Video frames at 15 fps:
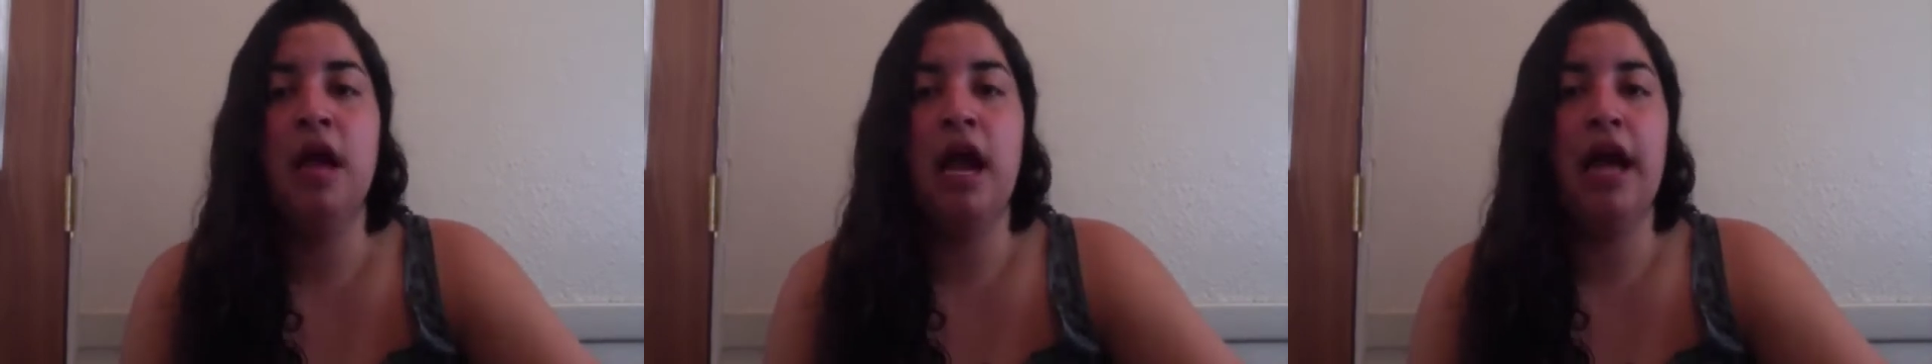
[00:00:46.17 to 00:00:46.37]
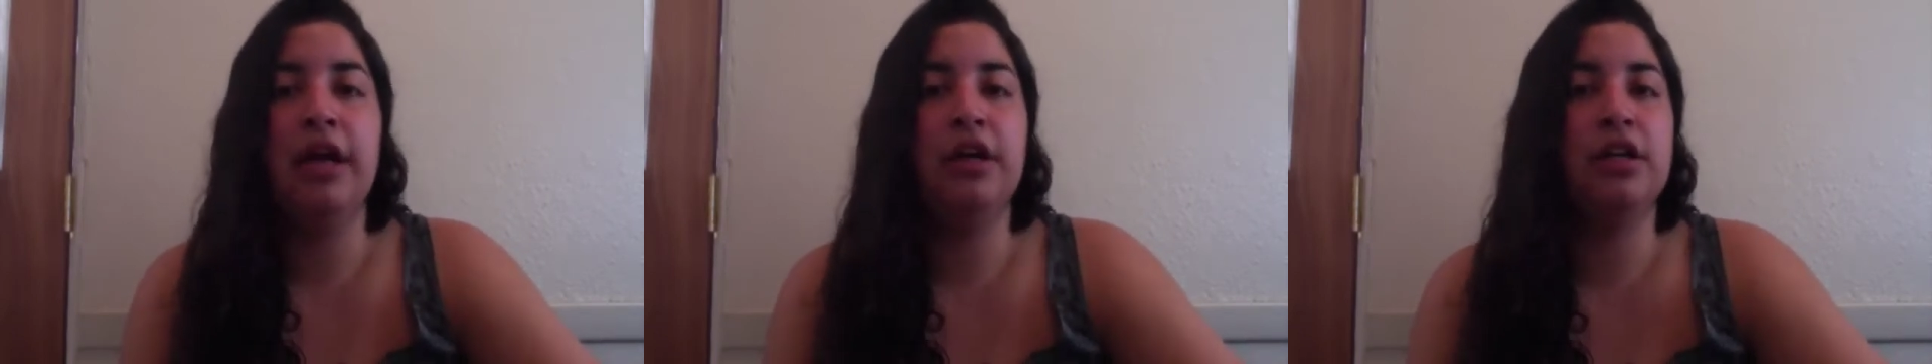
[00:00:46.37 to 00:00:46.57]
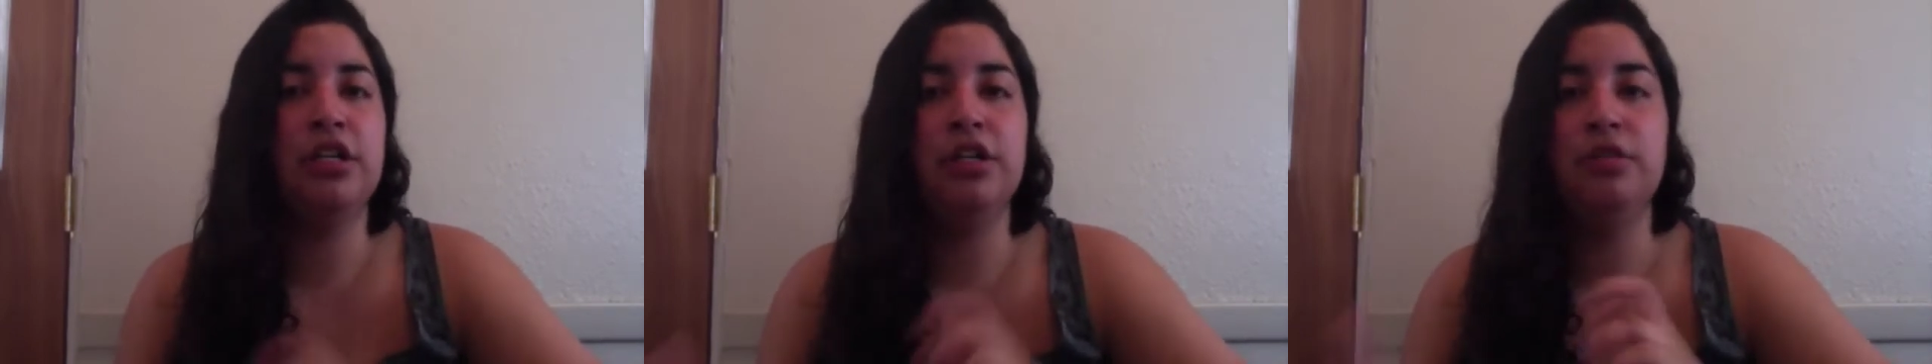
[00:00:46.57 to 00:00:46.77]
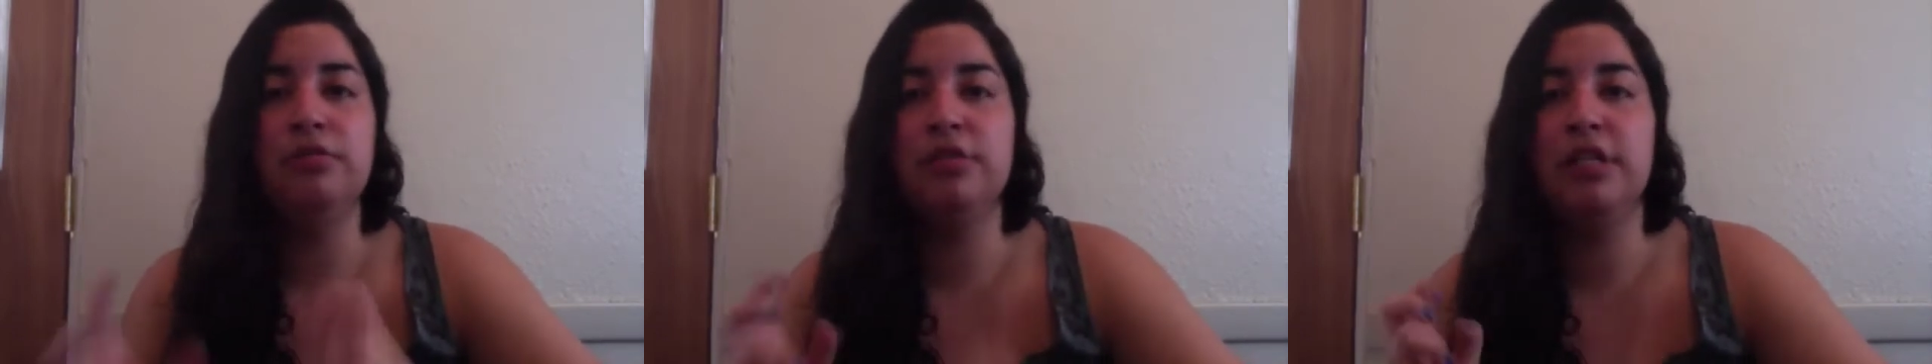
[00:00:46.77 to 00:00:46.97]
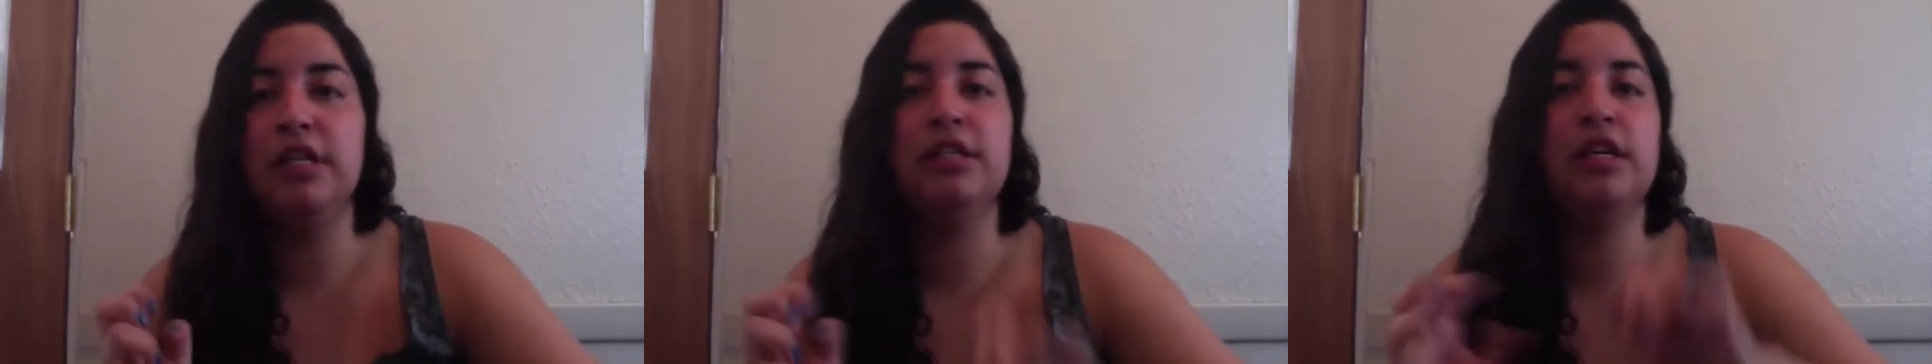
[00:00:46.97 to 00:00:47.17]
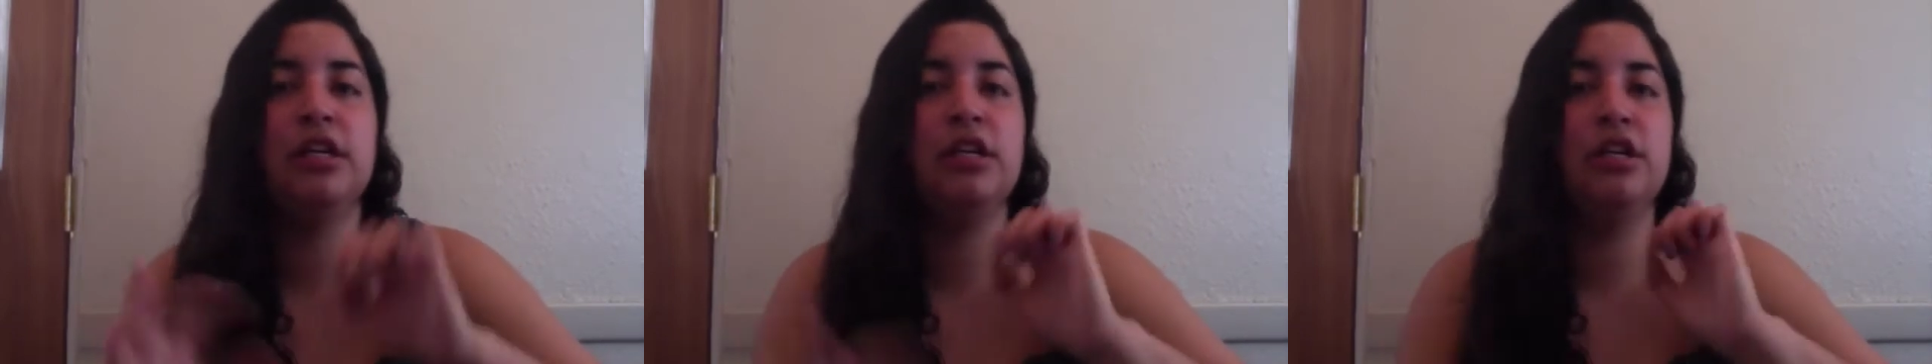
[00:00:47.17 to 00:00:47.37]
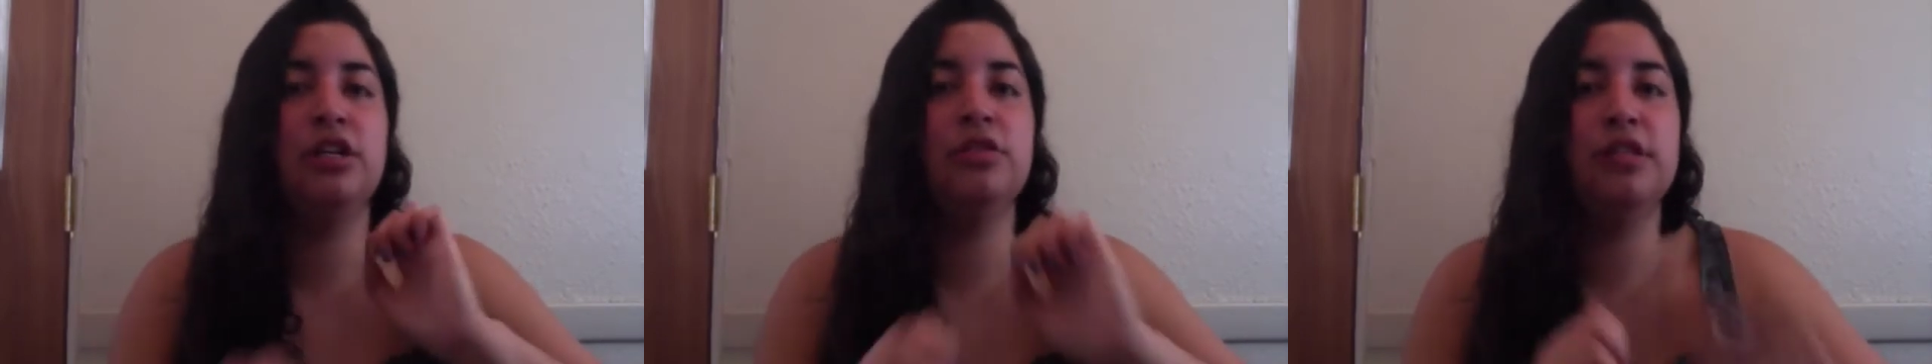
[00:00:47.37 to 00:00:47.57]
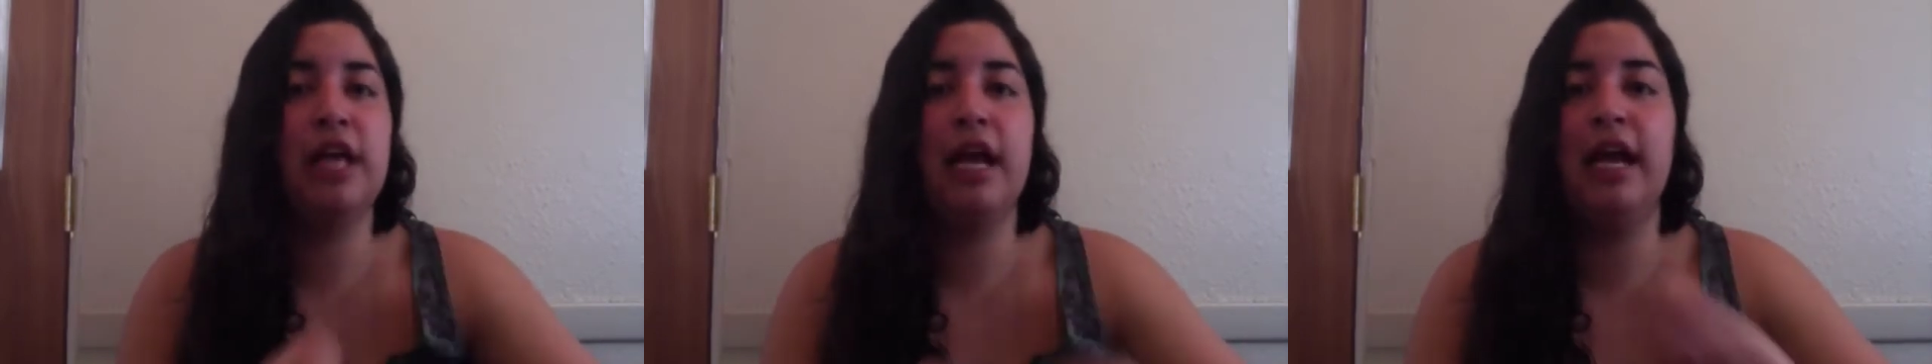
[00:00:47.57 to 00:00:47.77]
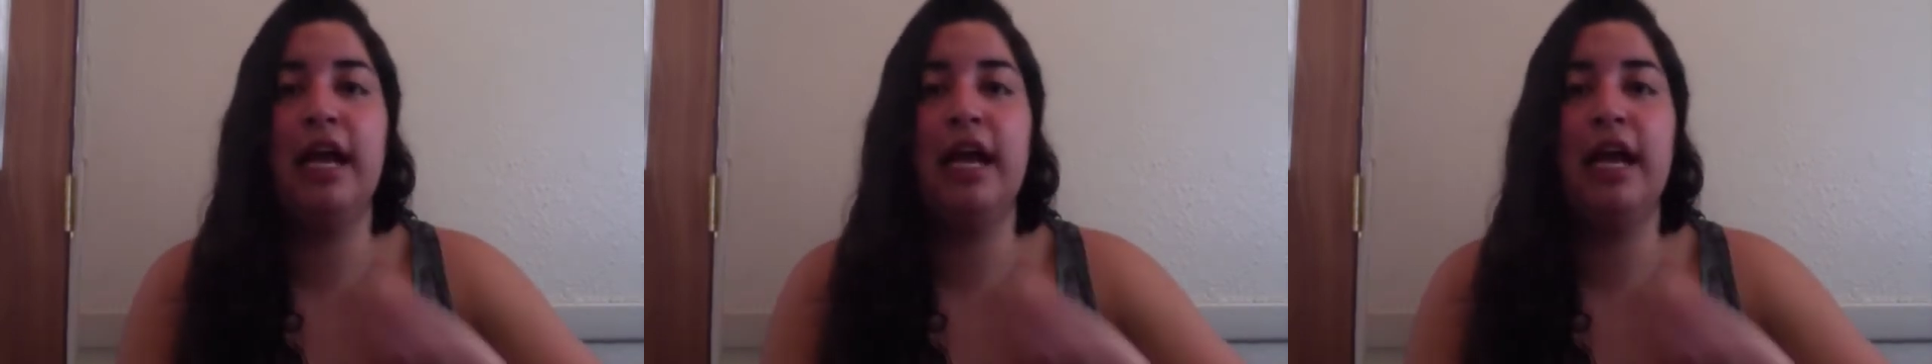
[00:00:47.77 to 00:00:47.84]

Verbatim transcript: I couldn't use this, I couldn't use that.